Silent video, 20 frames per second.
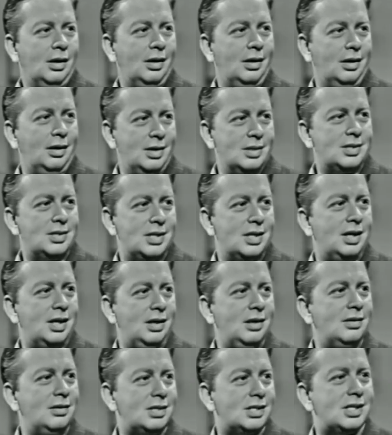uh, in
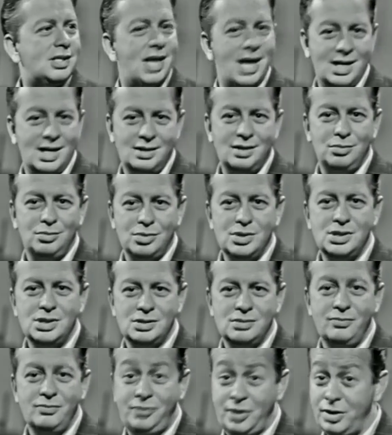singing scat that
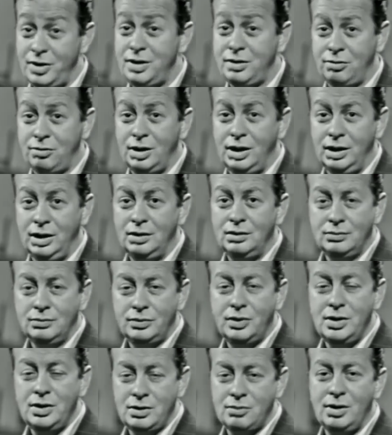was very thrilling,
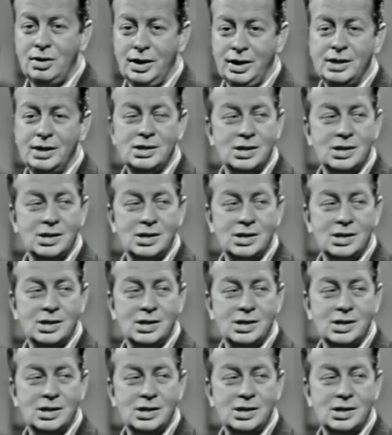very thrilling and